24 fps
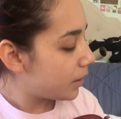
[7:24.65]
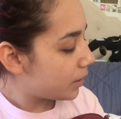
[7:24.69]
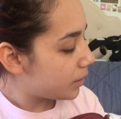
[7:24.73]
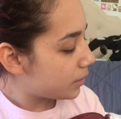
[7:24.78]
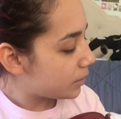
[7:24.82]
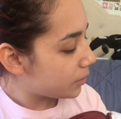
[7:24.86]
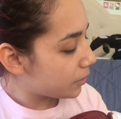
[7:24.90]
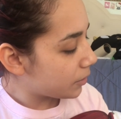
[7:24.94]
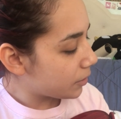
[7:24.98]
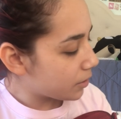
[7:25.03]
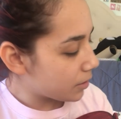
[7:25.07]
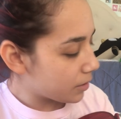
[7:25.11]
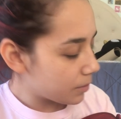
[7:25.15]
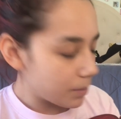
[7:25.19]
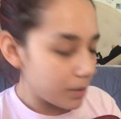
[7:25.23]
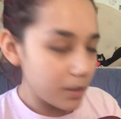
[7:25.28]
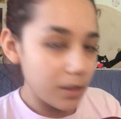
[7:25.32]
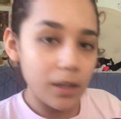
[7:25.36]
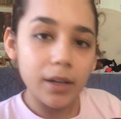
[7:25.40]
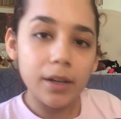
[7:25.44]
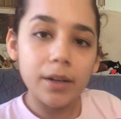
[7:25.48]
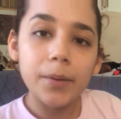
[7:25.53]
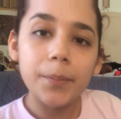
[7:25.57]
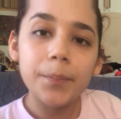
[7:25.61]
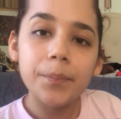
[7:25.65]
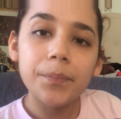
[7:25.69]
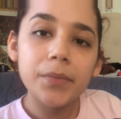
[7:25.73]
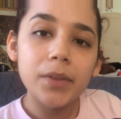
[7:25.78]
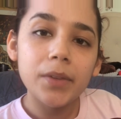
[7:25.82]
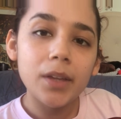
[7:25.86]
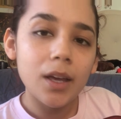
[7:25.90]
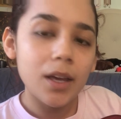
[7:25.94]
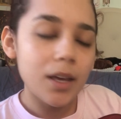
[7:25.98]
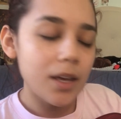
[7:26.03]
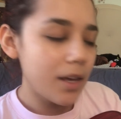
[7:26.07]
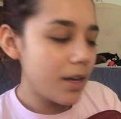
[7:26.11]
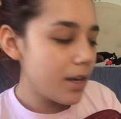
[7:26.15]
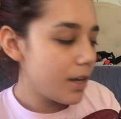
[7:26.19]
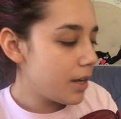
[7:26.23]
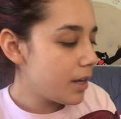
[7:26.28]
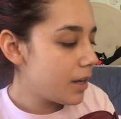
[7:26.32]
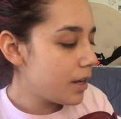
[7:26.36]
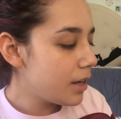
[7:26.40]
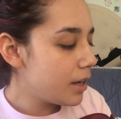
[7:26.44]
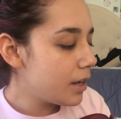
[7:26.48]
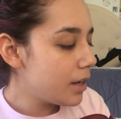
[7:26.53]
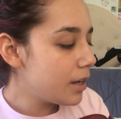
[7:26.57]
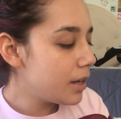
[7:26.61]
So you're gonna be like,
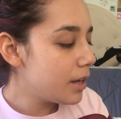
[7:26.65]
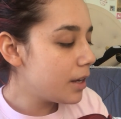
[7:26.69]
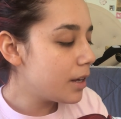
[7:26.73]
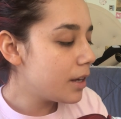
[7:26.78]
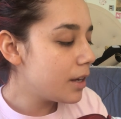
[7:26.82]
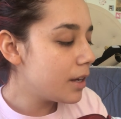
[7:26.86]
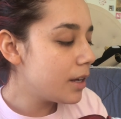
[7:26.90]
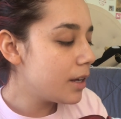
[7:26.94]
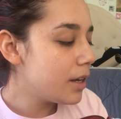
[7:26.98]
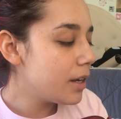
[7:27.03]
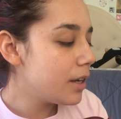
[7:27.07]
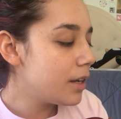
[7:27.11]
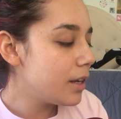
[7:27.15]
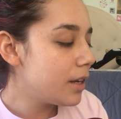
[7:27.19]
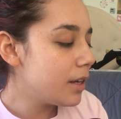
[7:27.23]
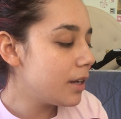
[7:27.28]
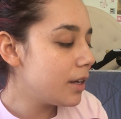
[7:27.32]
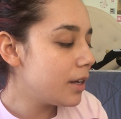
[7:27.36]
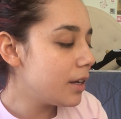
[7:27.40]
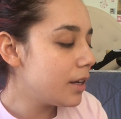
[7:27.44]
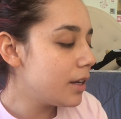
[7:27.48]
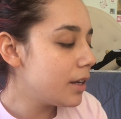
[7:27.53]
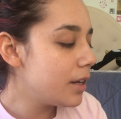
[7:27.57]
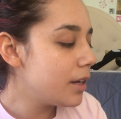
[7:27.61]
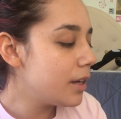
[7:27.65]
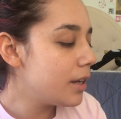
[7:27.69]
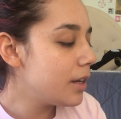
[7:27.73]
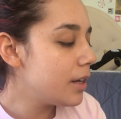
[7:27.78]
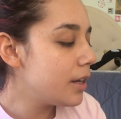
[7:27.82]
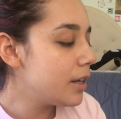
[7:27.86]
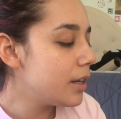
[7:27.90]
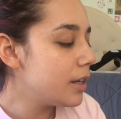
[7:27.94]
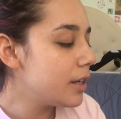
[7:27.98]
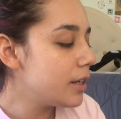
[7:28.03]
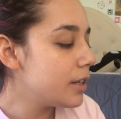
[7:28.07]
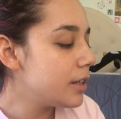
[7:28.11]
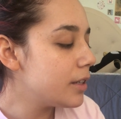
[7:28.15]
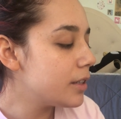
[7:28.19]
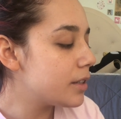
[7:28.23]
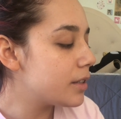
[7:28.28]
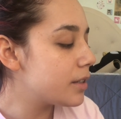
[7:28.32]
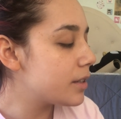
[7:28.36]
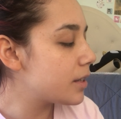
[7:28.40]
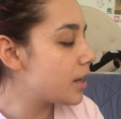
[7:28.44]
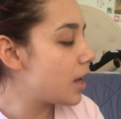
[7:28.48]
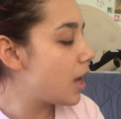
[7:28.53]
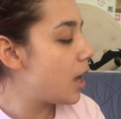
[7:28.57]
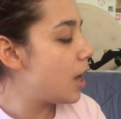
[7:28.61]

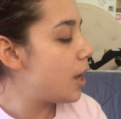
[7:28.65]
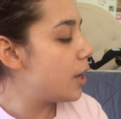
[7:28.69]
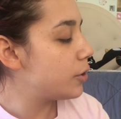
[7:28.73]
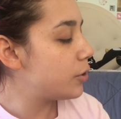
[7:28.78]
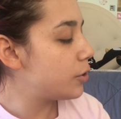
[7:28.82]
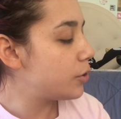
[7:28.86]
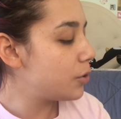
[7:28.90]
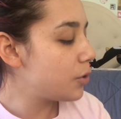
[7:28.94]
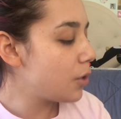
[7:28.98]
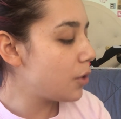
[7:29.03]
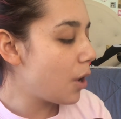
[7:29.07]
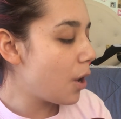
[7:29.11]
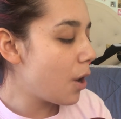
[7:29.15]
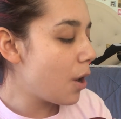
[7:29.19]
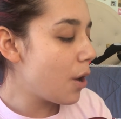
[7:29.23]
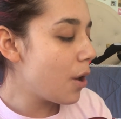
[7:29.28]
it's so.